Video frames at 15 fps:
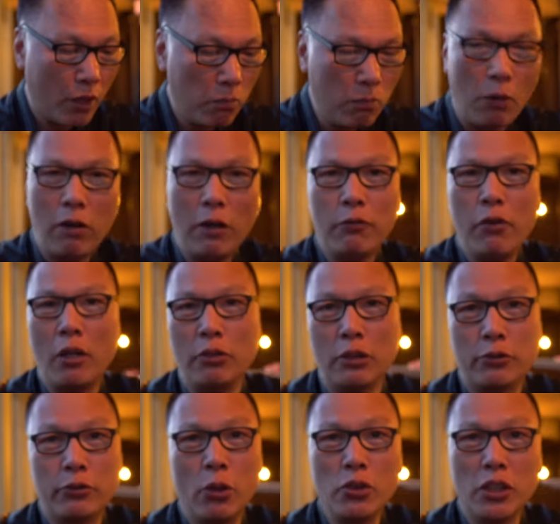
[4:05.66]
My wife thought it
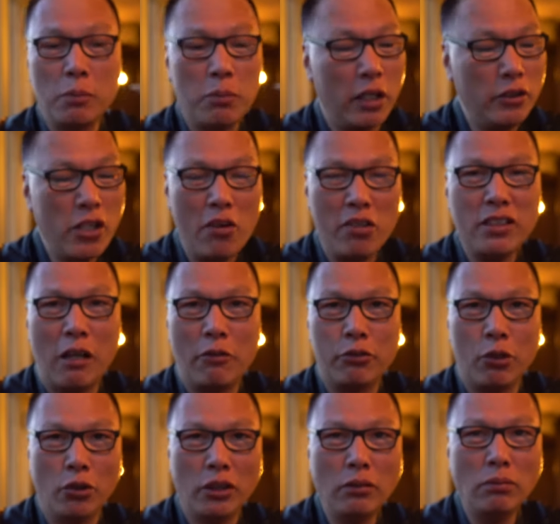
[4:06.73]
was frozen, but no, it's not
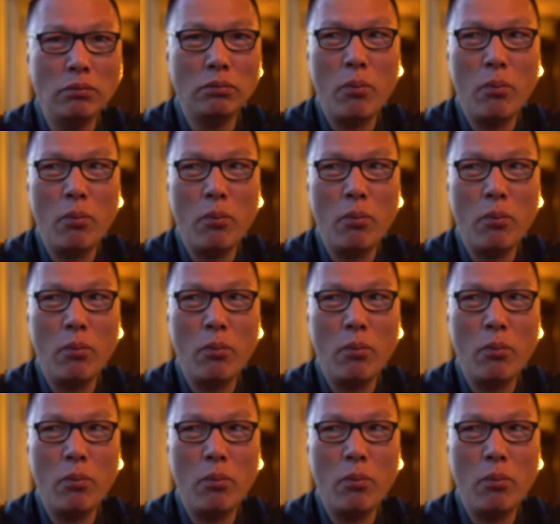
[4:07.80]
frozen.